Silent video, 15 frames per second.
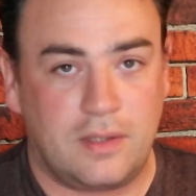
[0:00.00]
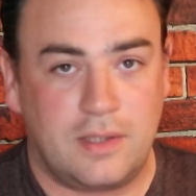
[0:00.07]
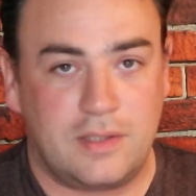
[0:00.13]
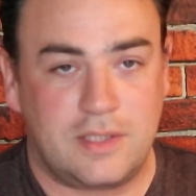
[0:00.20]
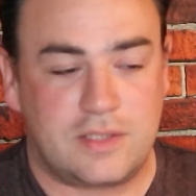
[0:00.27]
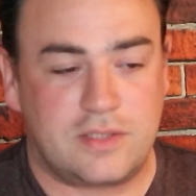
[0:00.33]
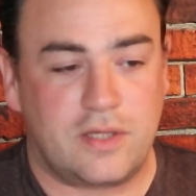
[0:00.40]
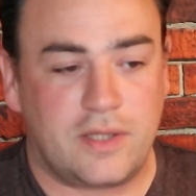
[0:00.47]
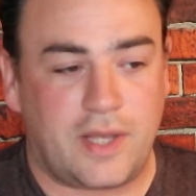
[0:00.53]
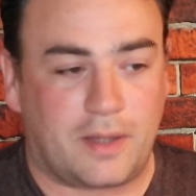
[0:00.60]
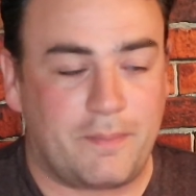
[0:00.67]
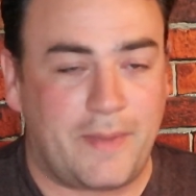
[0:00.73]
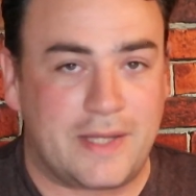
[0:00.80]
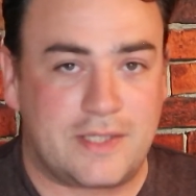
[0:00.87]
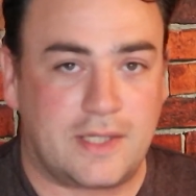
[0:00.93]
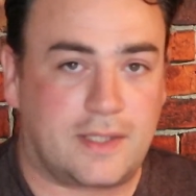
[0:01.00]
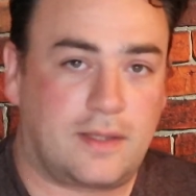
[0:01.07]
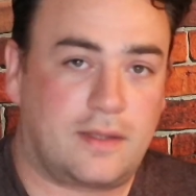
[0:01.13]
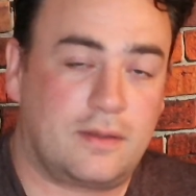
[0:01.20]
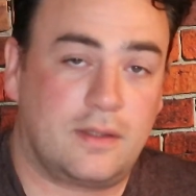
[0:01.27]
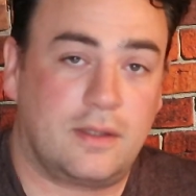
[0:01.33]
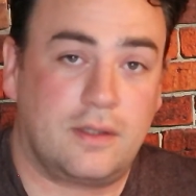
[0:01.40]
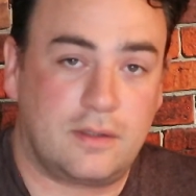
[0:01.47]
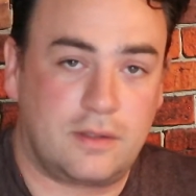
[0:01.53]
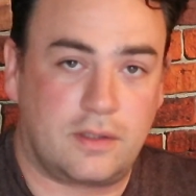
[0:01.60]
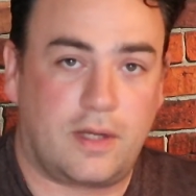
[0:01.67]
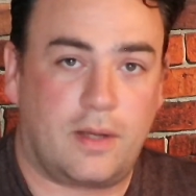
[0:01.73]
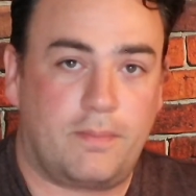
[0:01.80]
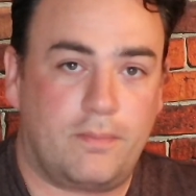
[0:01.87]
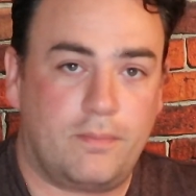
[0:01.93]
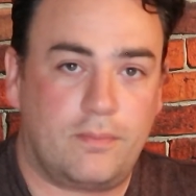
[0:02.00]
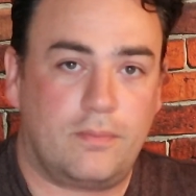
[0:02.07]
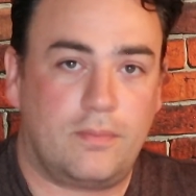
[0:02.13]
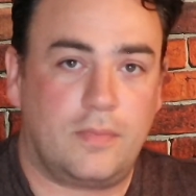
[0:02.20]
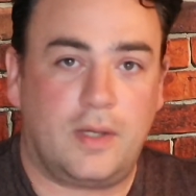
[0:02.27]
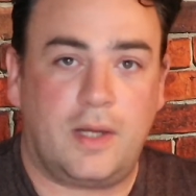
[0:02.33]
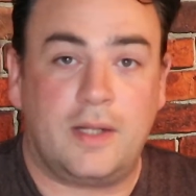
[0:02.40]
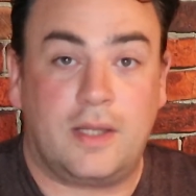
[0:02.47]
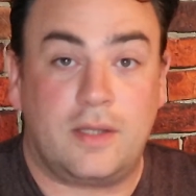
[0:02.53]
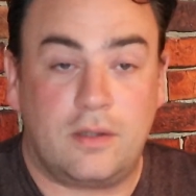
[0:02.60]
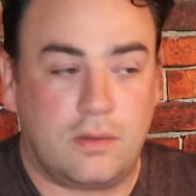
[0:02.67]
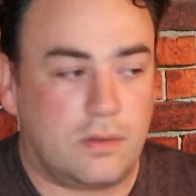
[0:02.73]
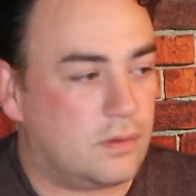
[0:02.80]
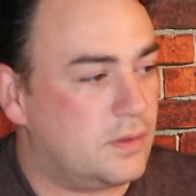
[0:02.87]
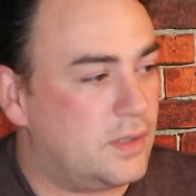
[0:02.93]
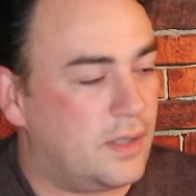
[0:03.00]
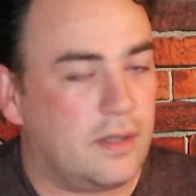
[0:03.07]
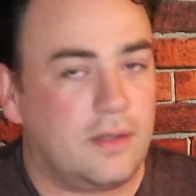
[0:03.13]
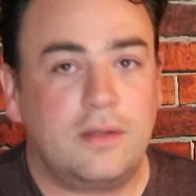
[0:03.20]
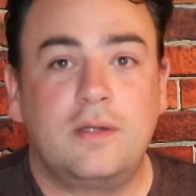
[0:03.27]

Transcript: There's no like magic to go, and then you're